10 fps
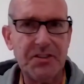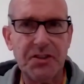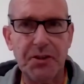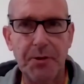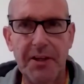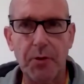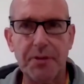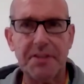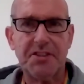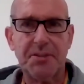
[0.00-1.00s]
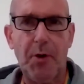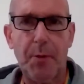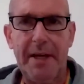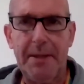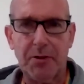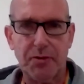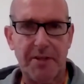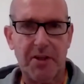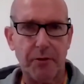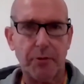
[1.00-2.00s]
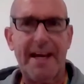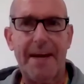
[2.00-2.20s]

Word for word: to in order to support people's recovery,